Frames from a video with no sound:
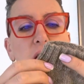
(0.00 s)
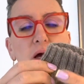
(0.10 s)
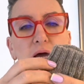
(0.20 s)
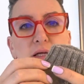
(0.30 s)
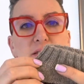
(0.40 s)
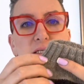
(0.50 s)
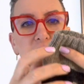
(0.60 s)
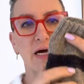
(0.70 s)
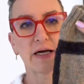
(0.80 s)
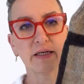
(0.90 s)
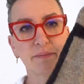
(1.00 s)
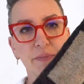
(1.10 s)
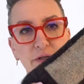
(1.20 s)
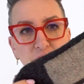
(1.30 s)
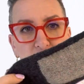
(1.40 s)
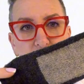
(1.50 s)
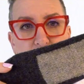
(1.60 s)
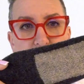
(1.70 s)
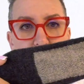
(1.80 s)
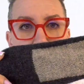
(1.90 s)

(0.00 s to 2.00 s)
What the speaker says: It's a tiny bit thicker